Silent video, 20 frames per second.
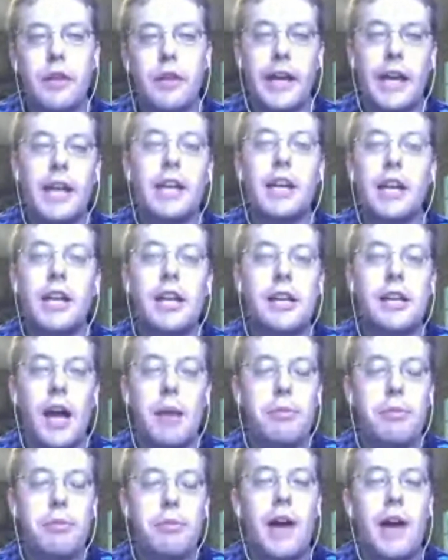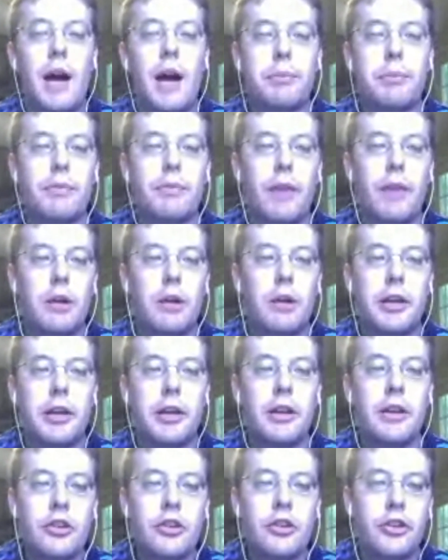In any type of comp environment,
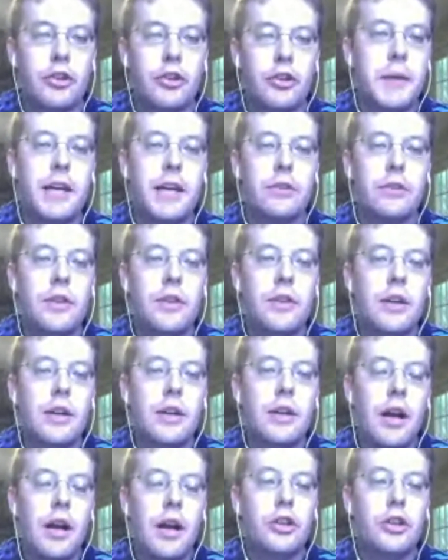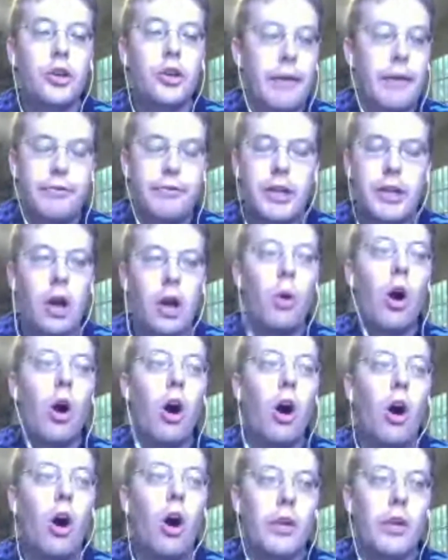just because you have to go
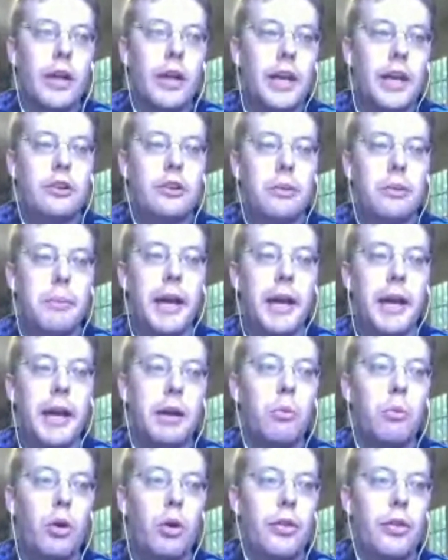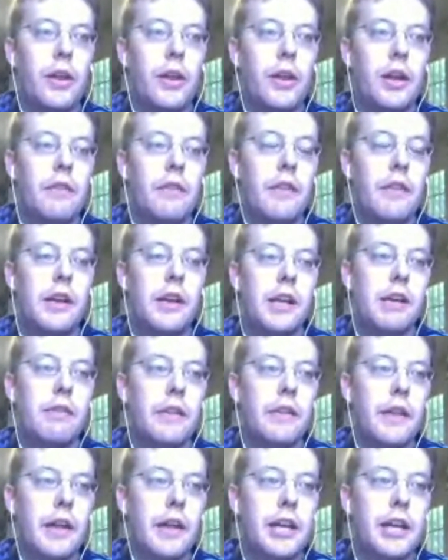all in to make him worth it, and then even
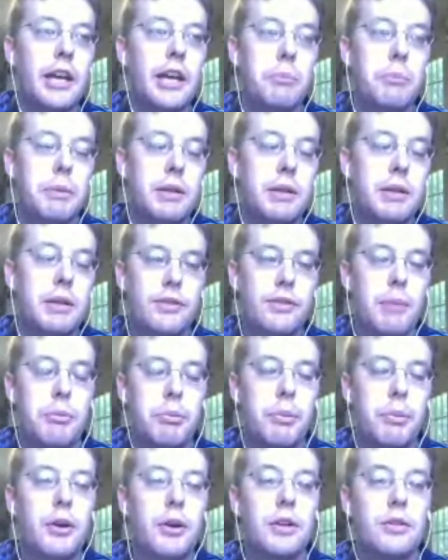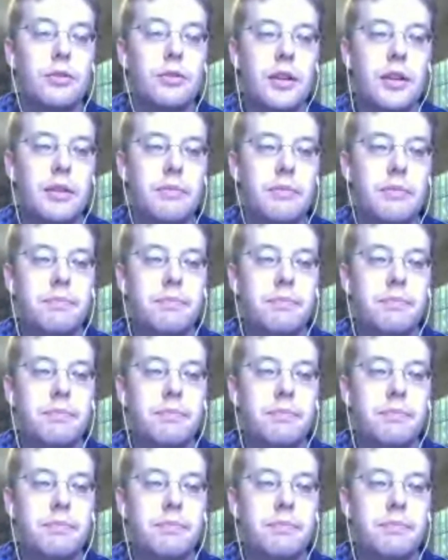then he can be sniped pretty easily.